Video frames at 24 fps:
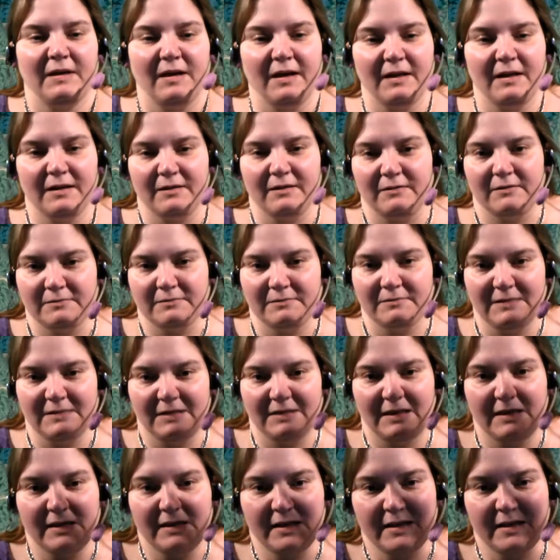Hi all,
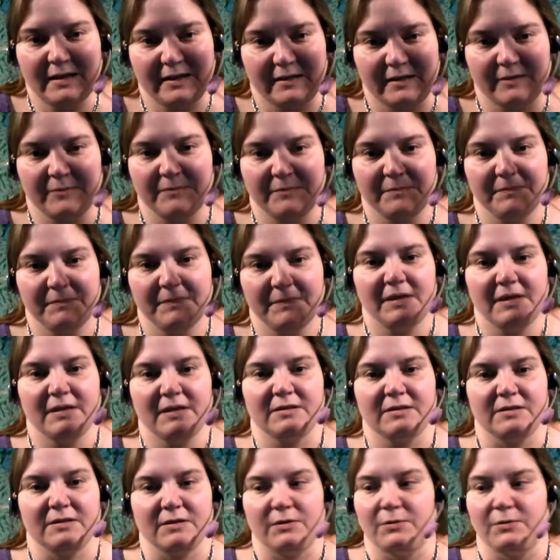Nadine here.
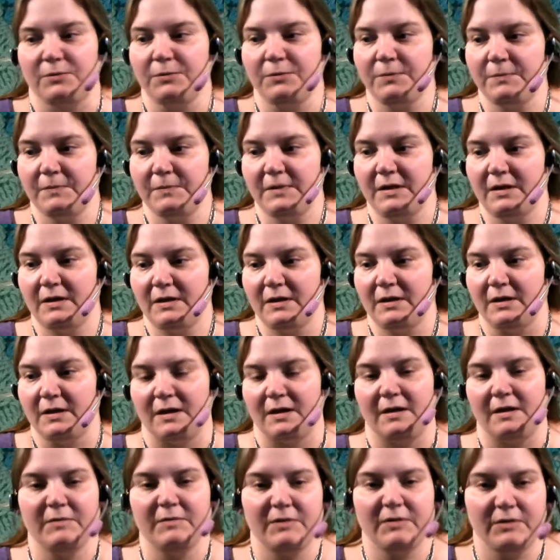So,
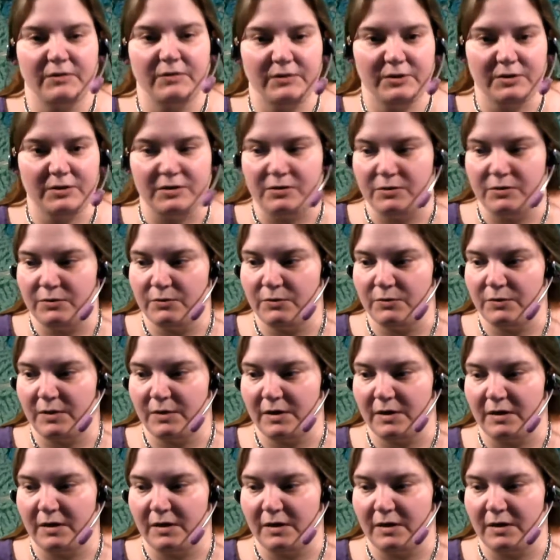I'm going to